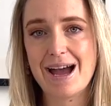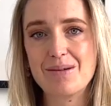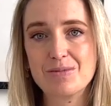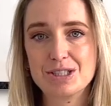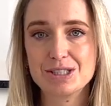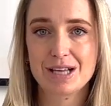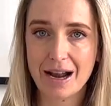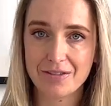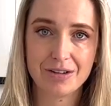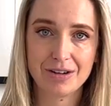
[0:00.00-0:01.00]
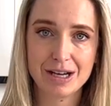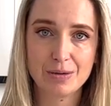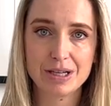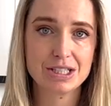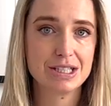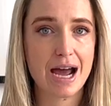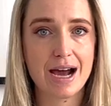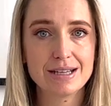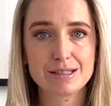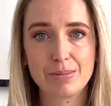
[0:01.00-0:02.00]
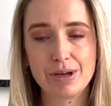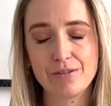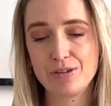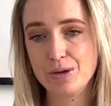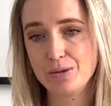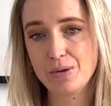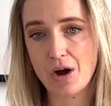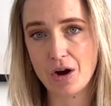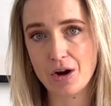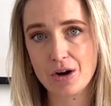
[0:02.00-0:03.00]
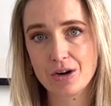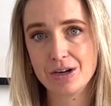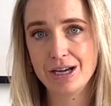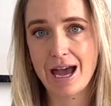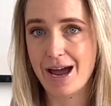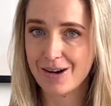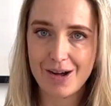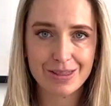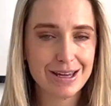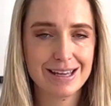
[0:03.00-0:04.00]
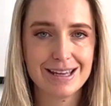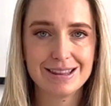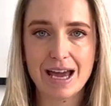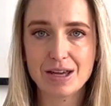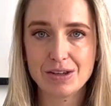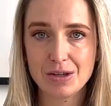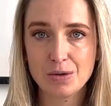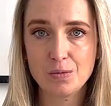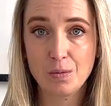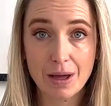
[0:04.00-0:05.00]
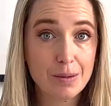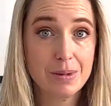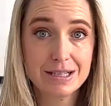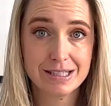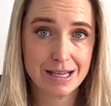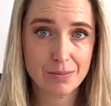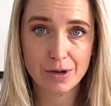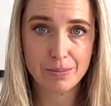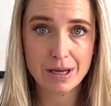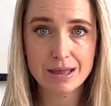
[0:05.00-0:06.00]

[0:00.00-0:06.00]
which is kind of a funny question to ask, but if you are at all thinking that you will be seam ripping,